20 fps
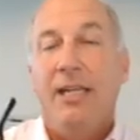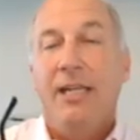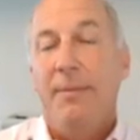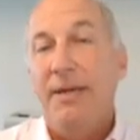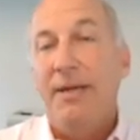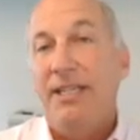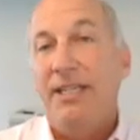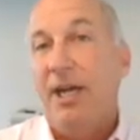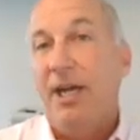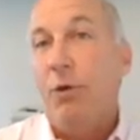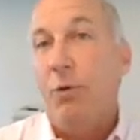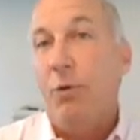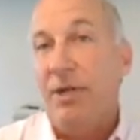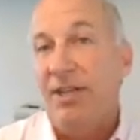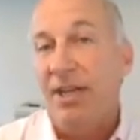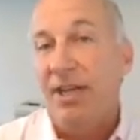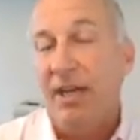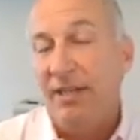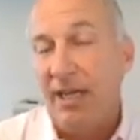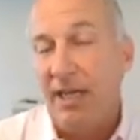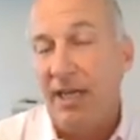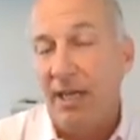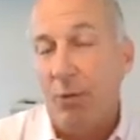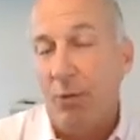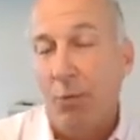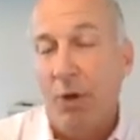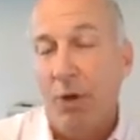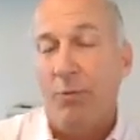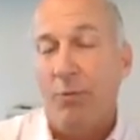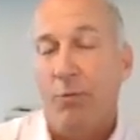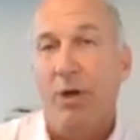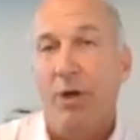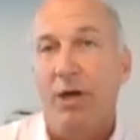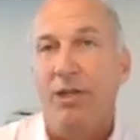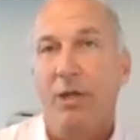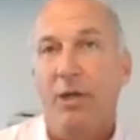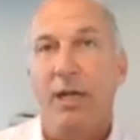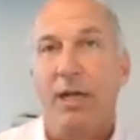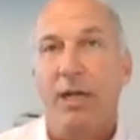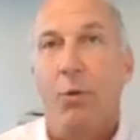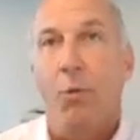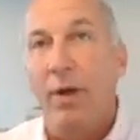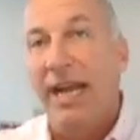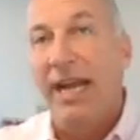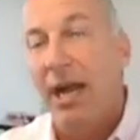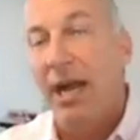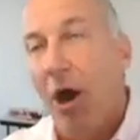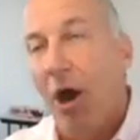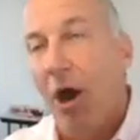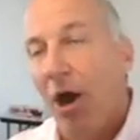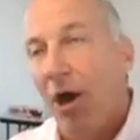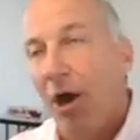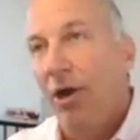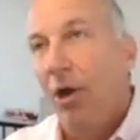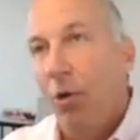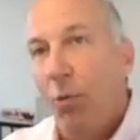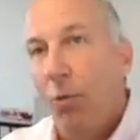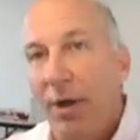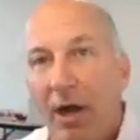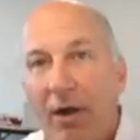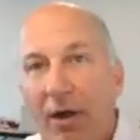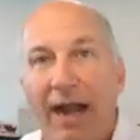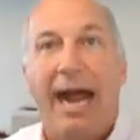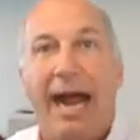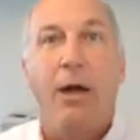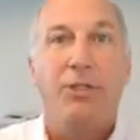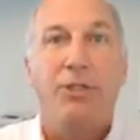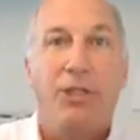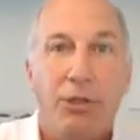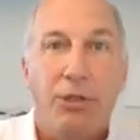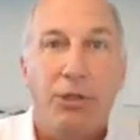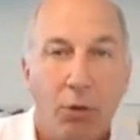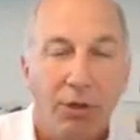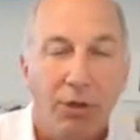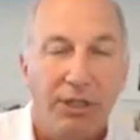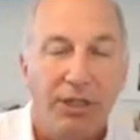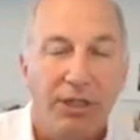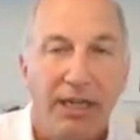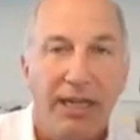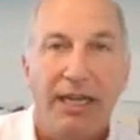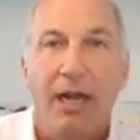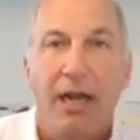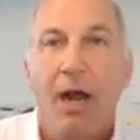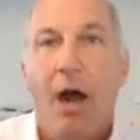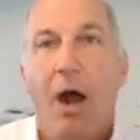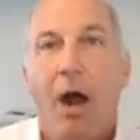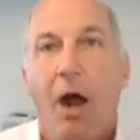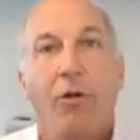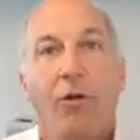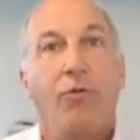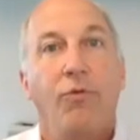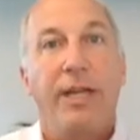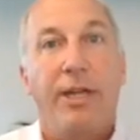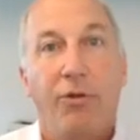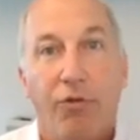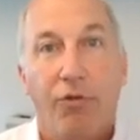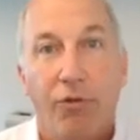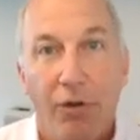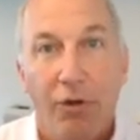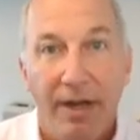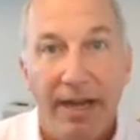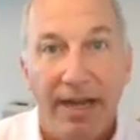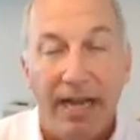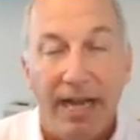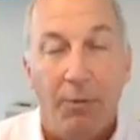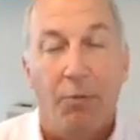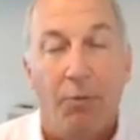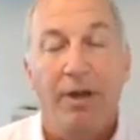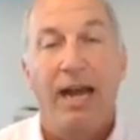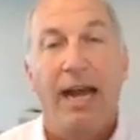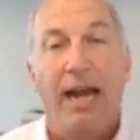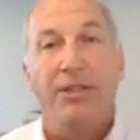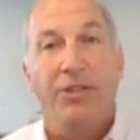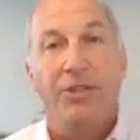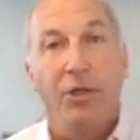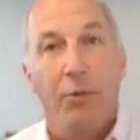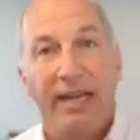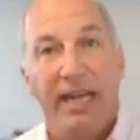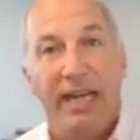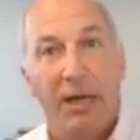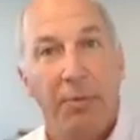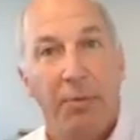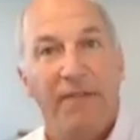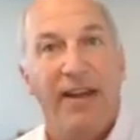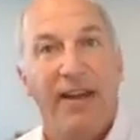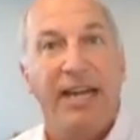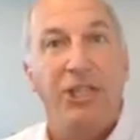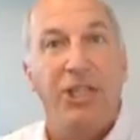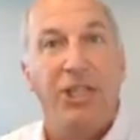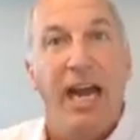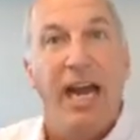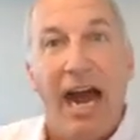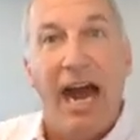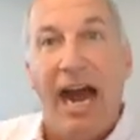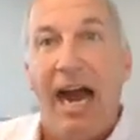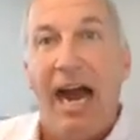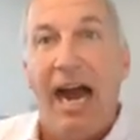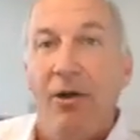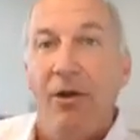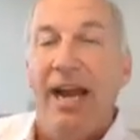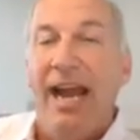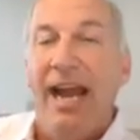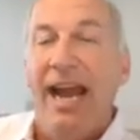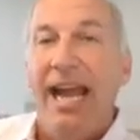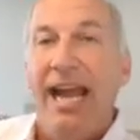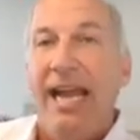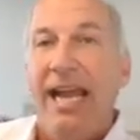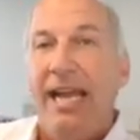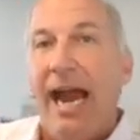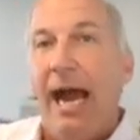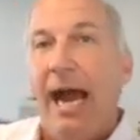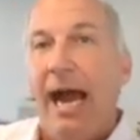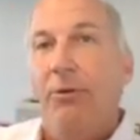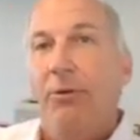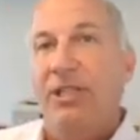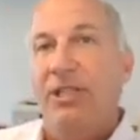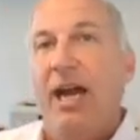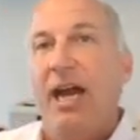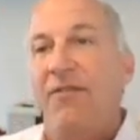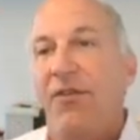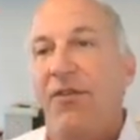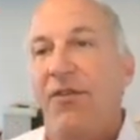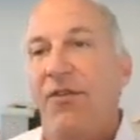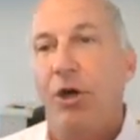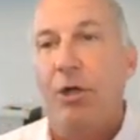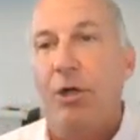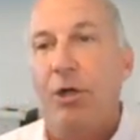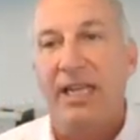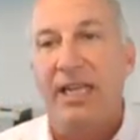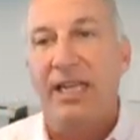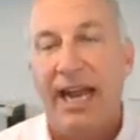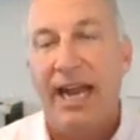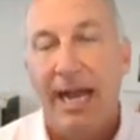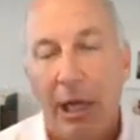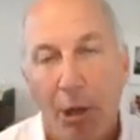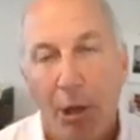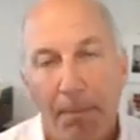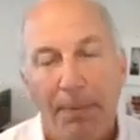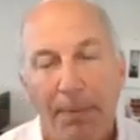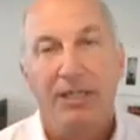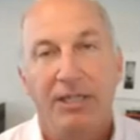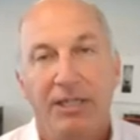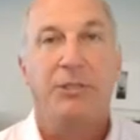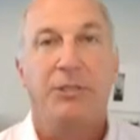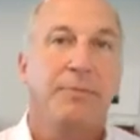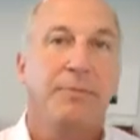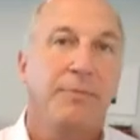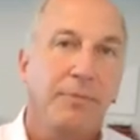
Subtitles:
Let me tell you what we're doing. We are outsourcing our recruiting, and we're not doing it. We've actually hired a outside firm to help us